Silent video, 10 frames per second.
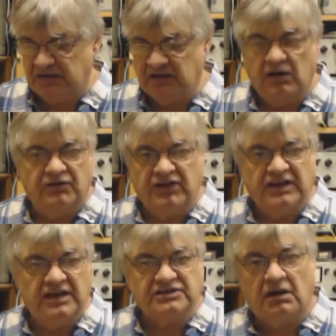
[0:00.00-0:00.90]
you know, over
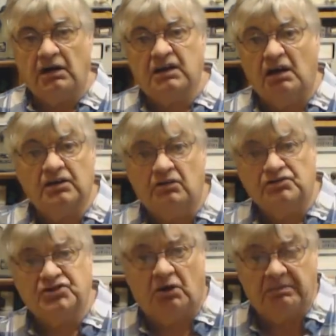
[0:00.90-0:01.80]
the years, oh, I can't go
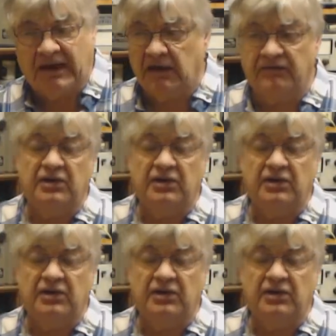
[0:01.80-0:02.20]
on top band,